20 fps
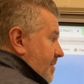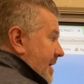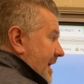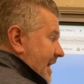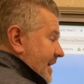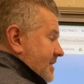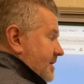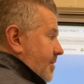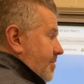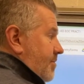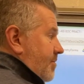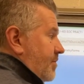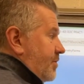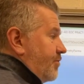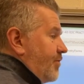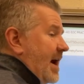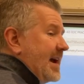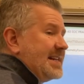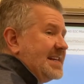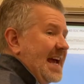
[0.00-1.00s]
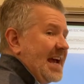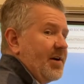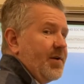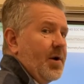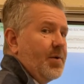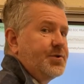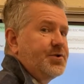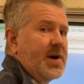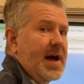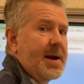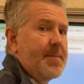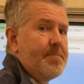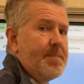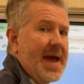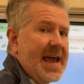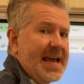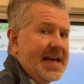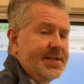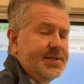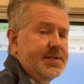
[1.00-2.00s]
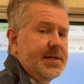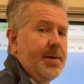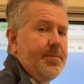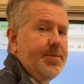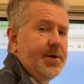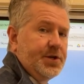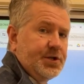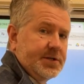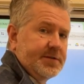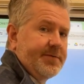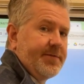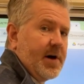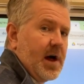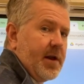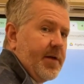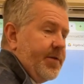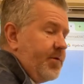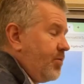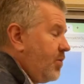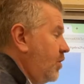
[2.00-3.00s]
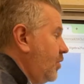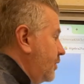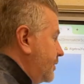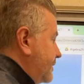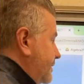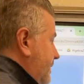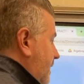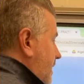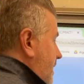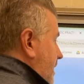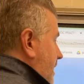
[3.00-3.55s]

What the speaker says: mean it's a rectangle. Don't try to make it something, just follow the rules.